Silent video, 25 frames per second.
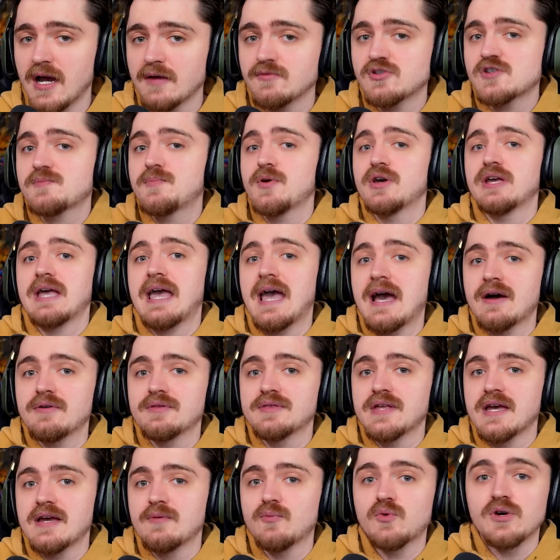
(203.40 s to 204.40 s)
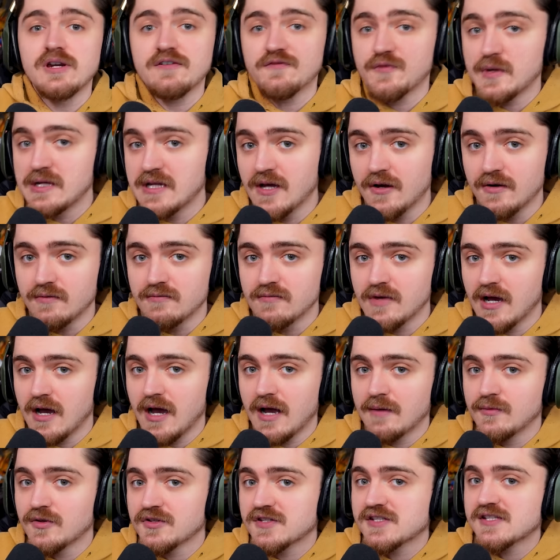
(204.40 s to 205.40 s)
I'm just putting it out there. What if we don't?
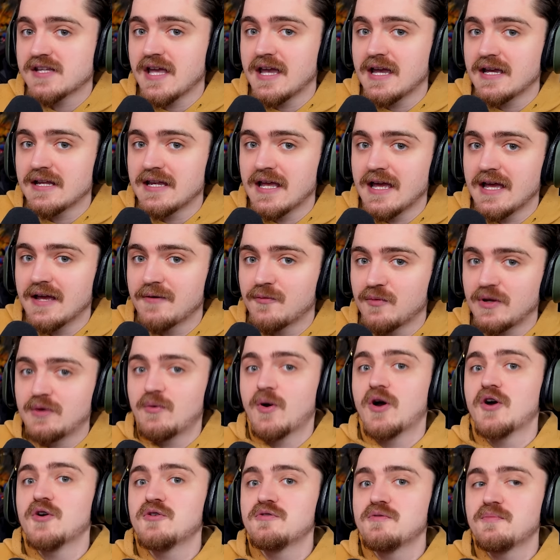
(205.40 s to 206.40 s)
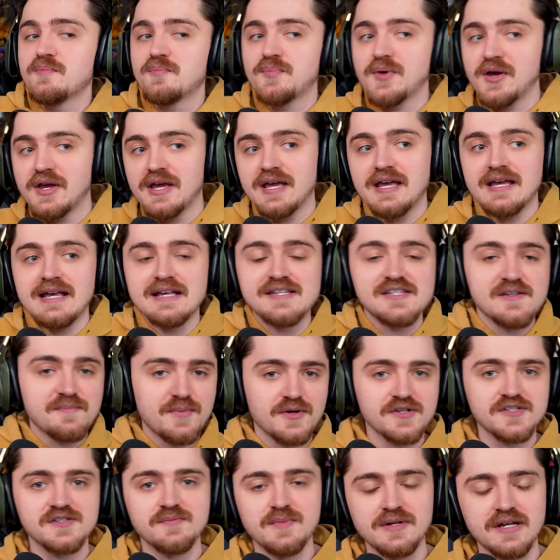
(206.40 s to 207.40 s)
I'm not saying that we won't, but it's a
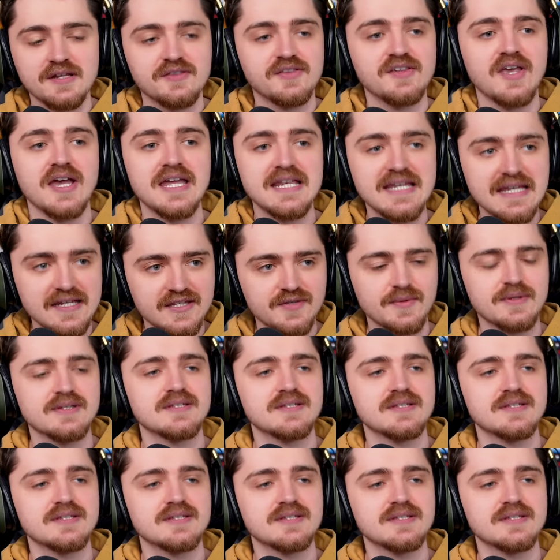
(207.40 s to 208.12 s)
possibility I need to